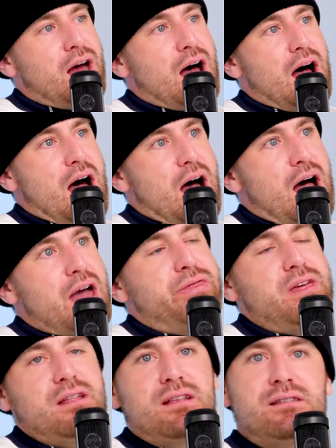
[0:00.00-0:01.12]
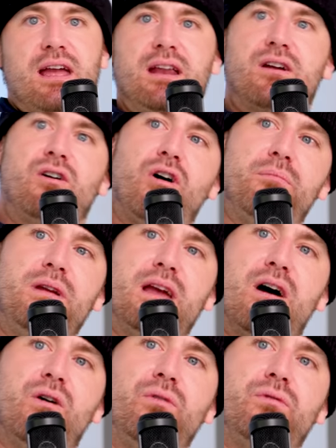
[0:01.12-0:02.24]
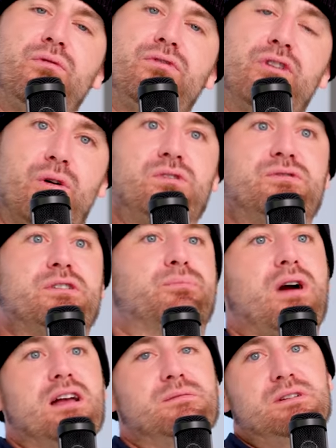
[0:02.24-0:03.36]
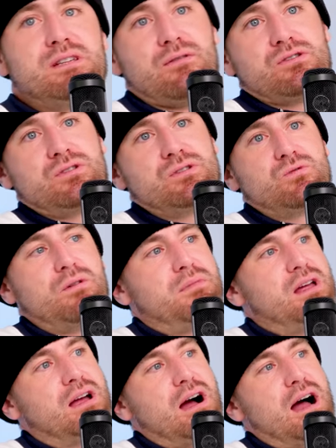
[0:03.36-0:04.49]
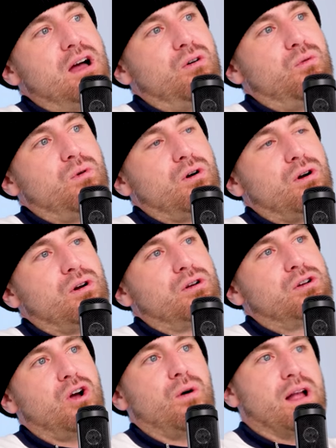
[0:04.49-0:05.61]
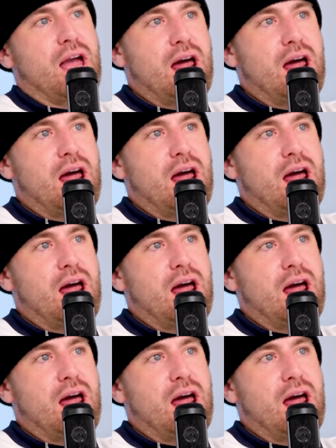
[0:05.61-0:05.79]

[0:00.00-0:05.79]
Uh, I think that Dana called me out. So it was surprising me as ever. So this is when me and Kyle were going